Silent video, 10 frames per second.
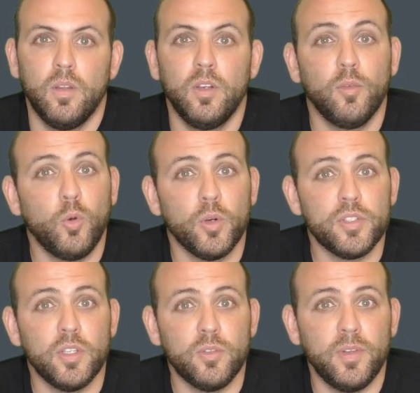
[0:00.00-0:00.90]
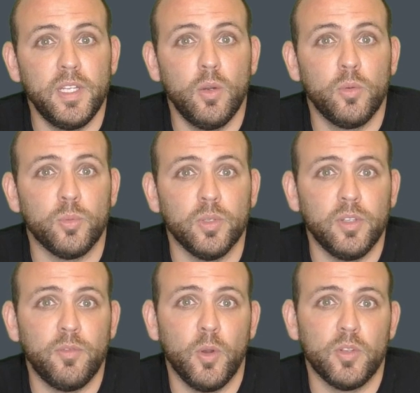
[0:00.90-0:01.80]
Now, of course, this video was
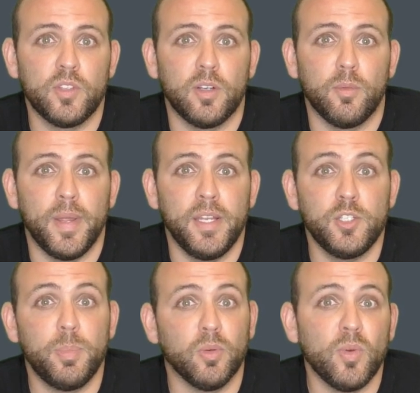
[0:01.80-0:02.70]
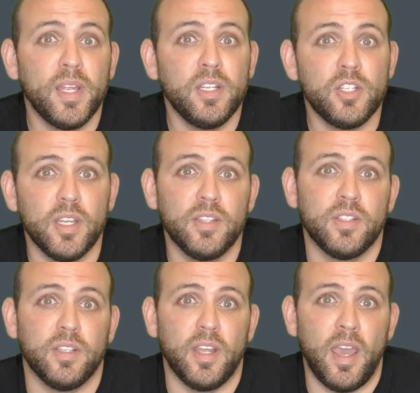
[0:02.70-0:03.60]
really focused on range, but range
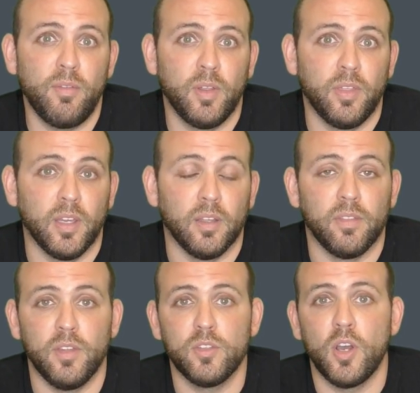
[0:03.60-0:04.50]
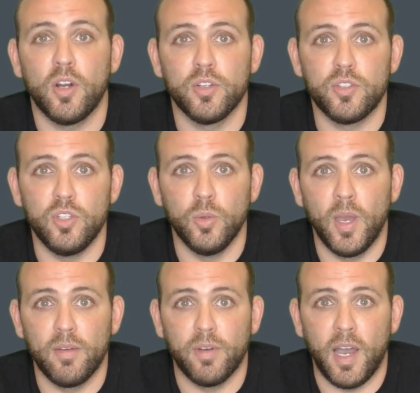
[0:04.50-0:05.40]
isn't everything. These cars do
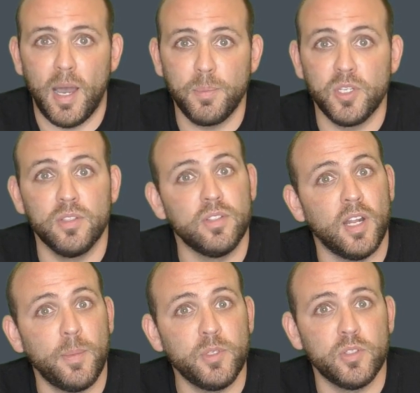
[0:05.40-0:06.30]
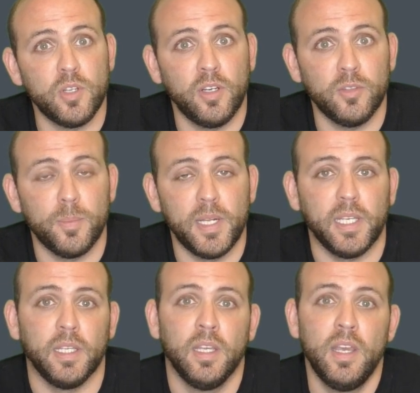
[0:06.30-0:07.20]
have options, and options cost
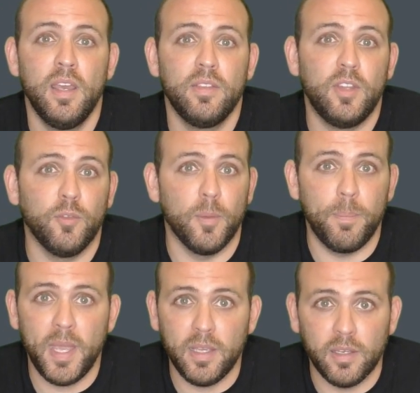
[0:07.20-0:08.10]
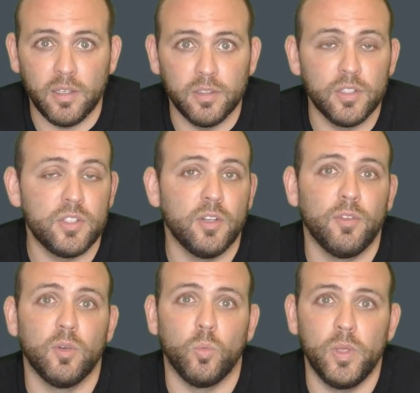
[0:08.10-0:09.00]
money. Different paint colors,
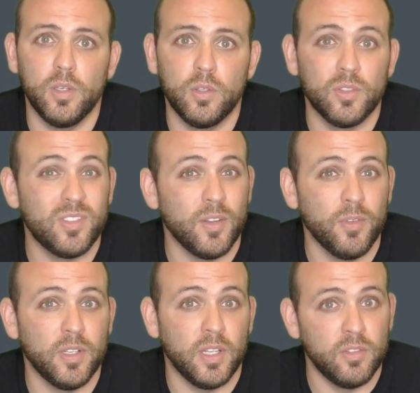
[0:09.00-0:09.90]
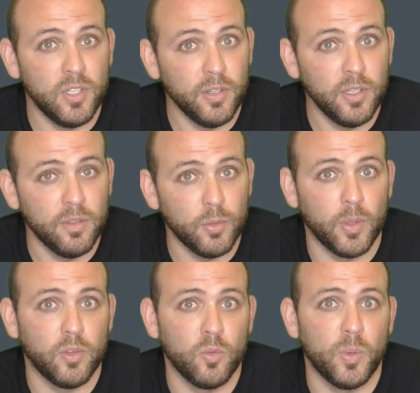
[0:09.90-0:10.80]
different wheels, different interior. If you
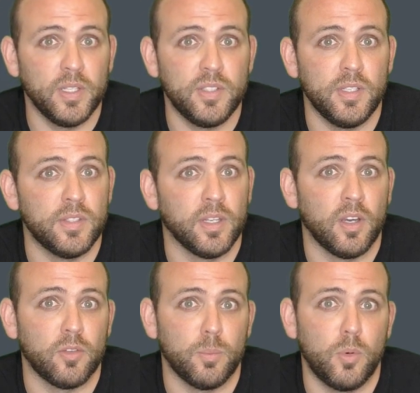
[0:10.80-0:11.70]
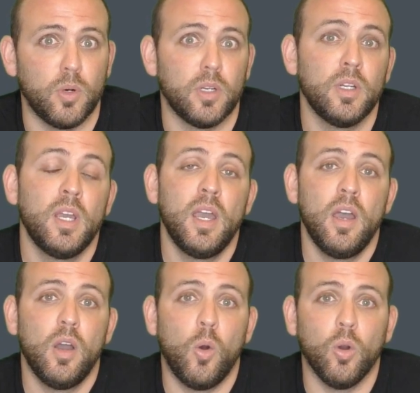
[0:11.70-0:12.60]
want those white seats, they cost more,
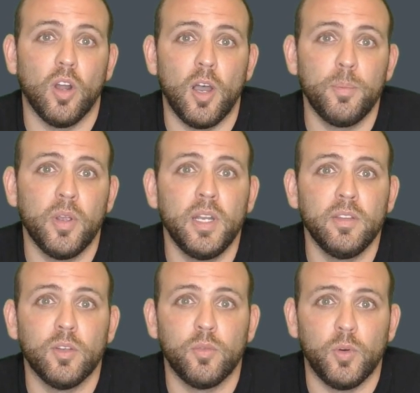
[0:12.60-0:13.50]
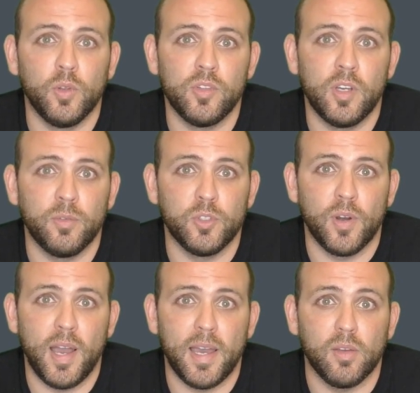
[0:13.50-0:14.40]
or upgrading to full
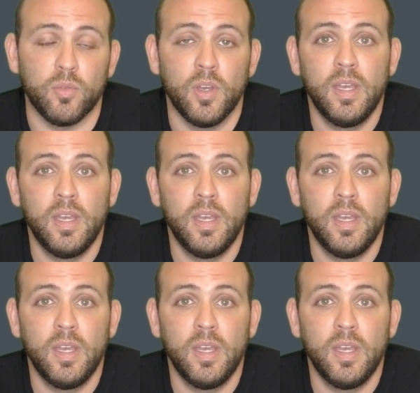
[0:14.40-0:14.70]
self-drive.